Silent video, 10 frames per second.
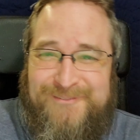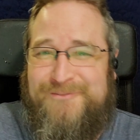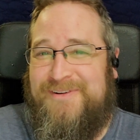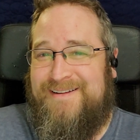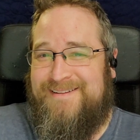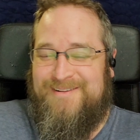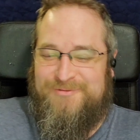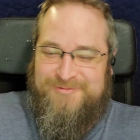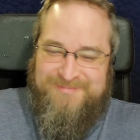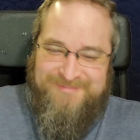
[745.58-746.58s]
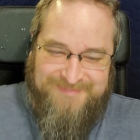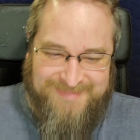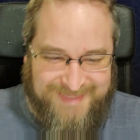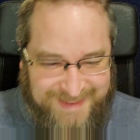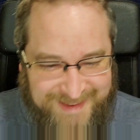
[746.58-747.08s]
Fair enough.
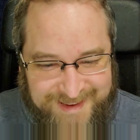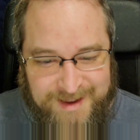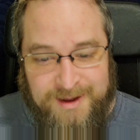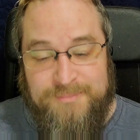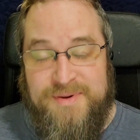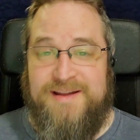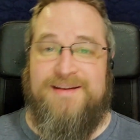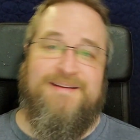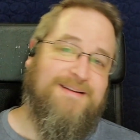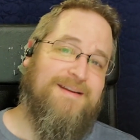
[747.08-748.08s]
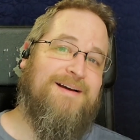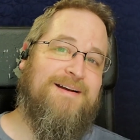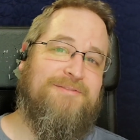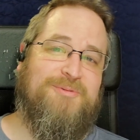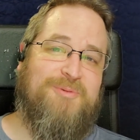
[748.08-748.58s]
But
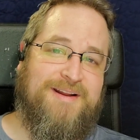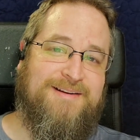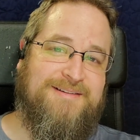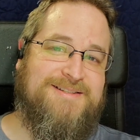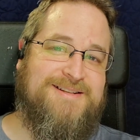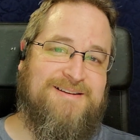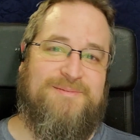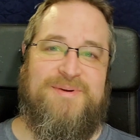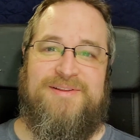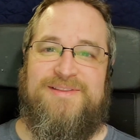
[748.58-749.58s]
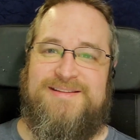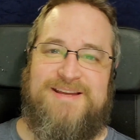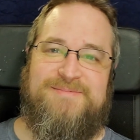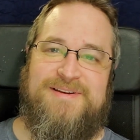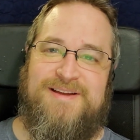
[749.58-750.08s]
if you want to hear us talk about That
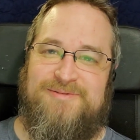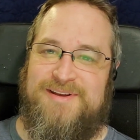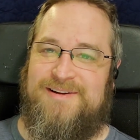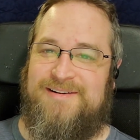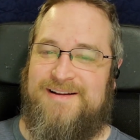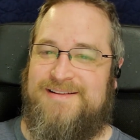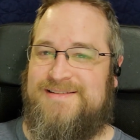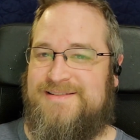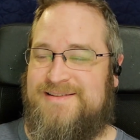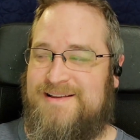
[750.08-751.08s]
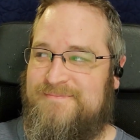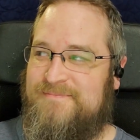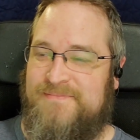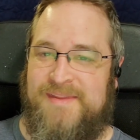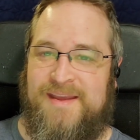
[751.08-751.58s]
Time I Got Reincarnated as a Slime,
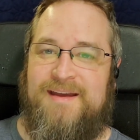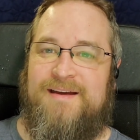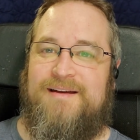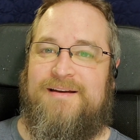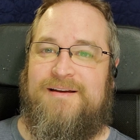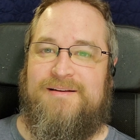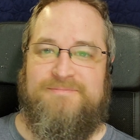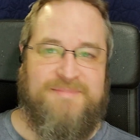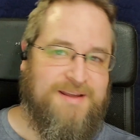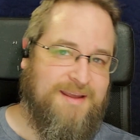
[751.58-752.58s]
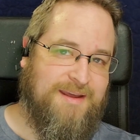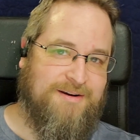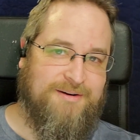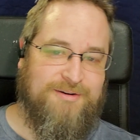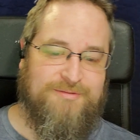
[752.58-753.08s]
head
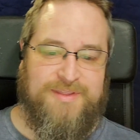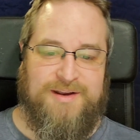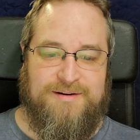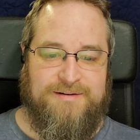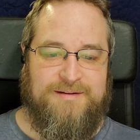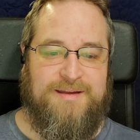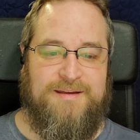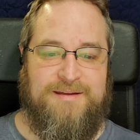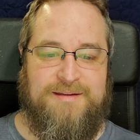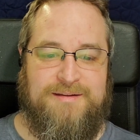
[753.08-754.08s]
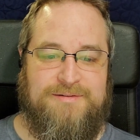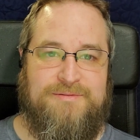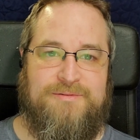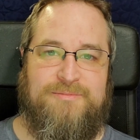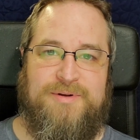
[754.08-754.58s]
on over there, and
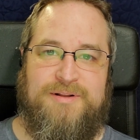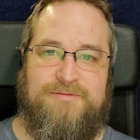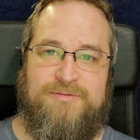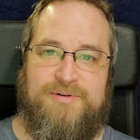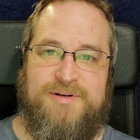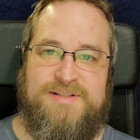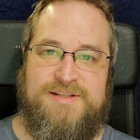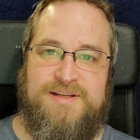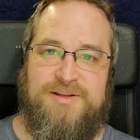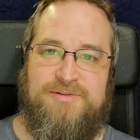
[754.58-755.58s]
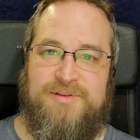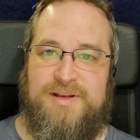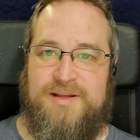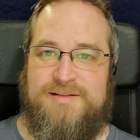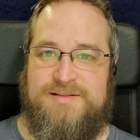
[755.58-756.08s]
we look forward to seeing you in
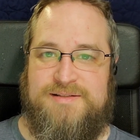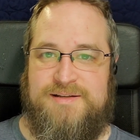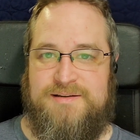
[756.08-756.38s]
the next